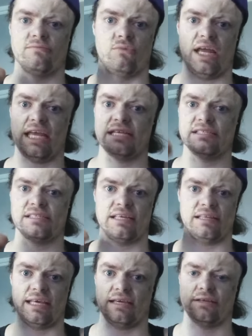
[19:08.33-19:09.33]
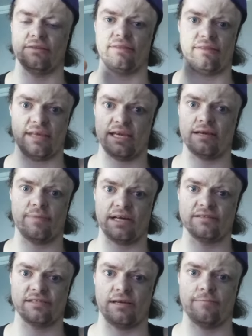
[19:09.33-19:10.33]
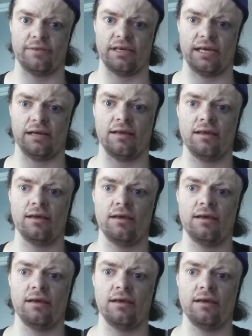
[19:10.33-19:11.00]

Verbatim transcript: ways that they can think about something.